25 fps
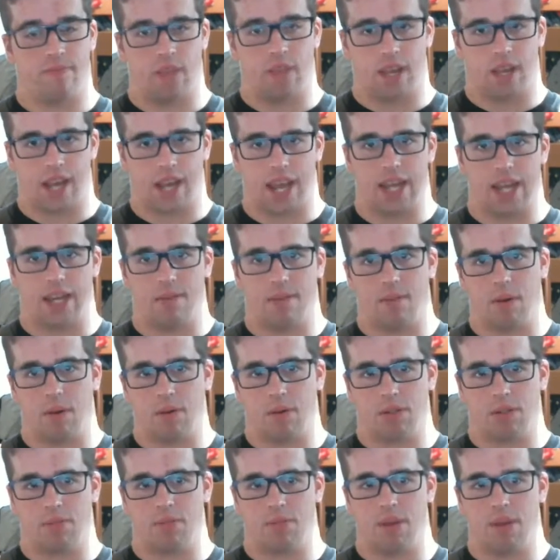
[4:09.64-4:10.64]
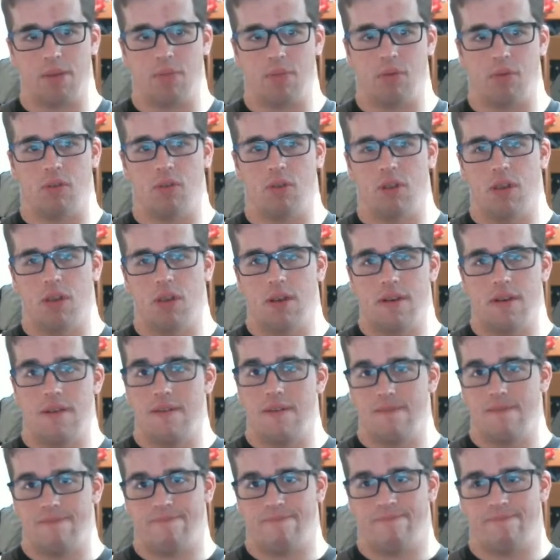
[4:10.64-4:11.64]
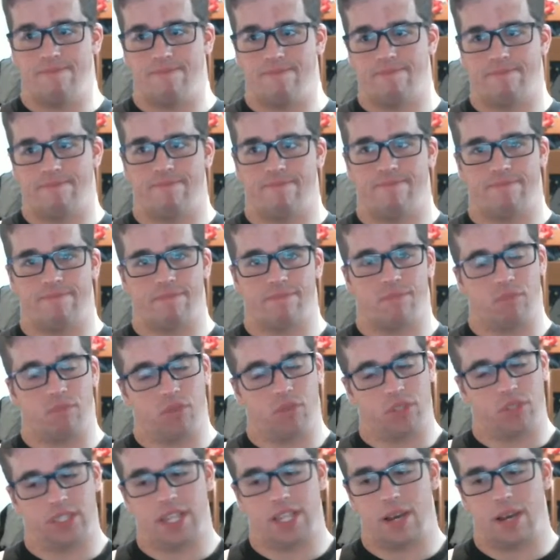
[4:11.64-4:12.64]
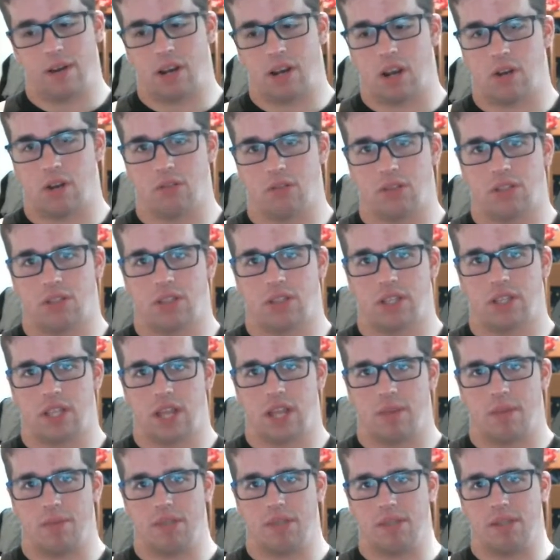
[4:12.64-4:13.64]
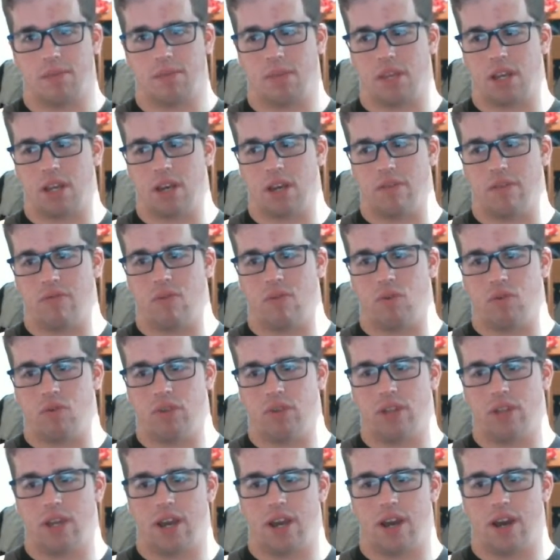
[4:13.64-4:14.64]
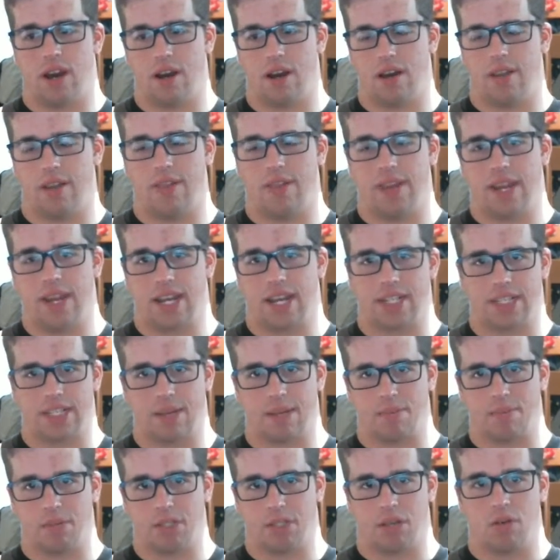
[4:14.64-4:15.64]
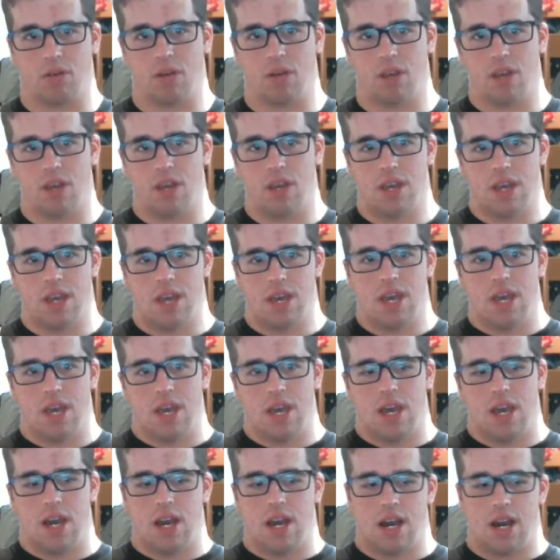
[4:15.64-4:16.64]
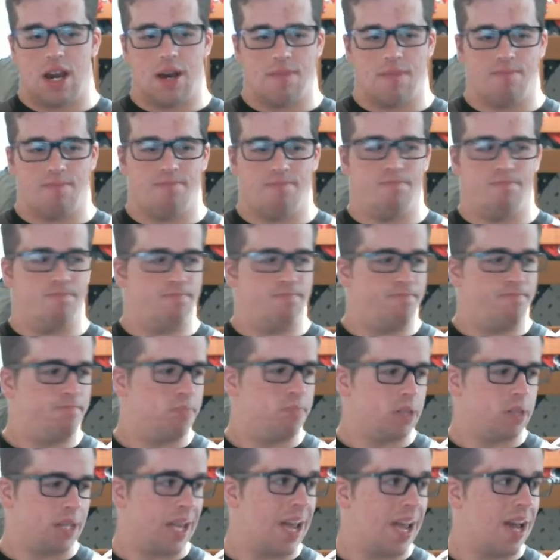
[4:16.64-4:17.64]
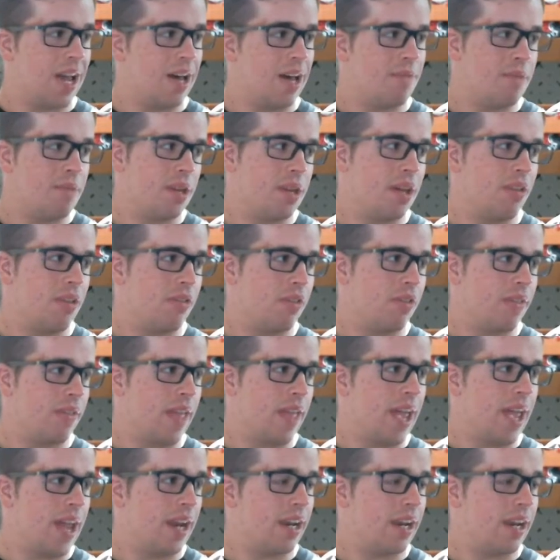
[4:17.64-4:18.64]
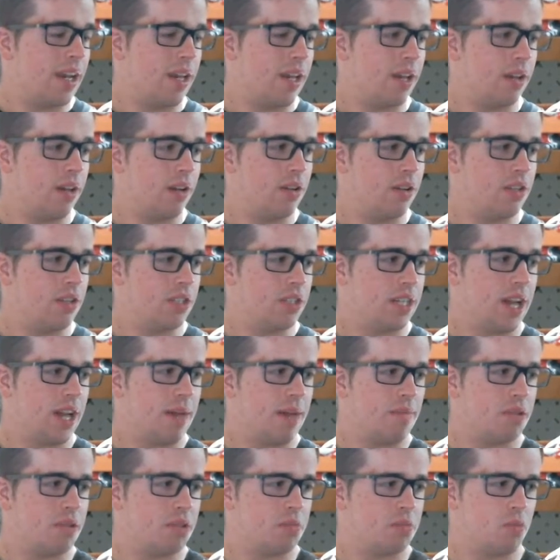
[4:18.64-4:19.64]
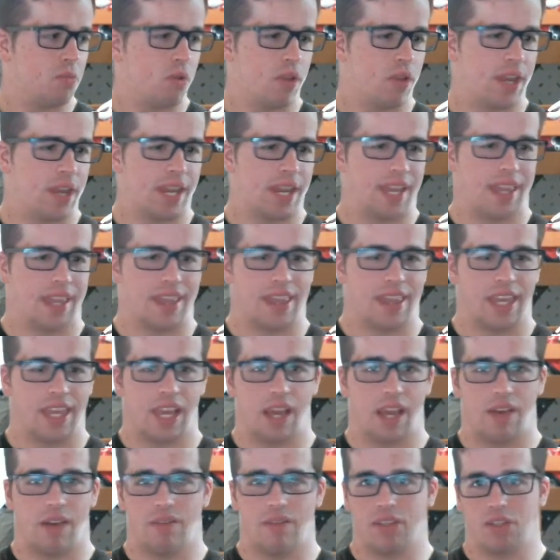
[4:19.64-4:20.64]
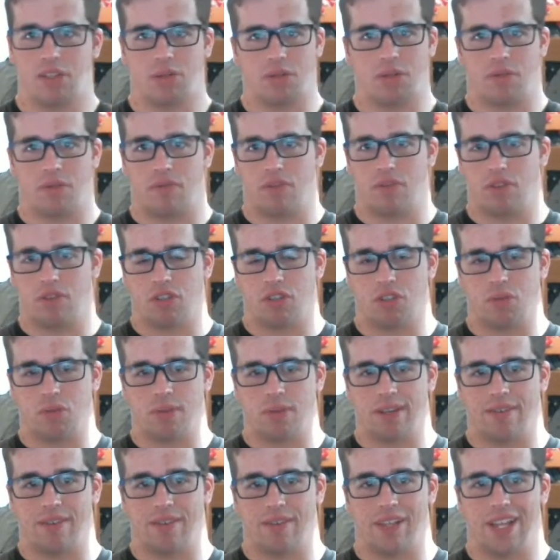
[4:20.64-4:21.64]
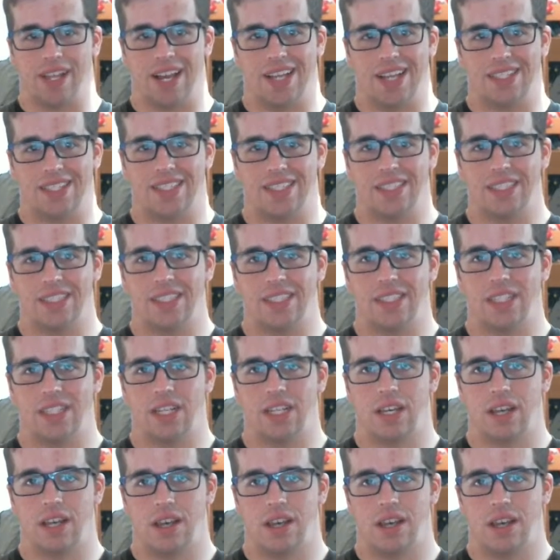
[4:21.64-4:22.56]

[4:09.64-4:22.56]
again to meet with some people. We'll see how it goes. That'll be something to unfold in the next episode. But yeah, I mean, other than that, there's not much more that I can think of. This was the first week of classes,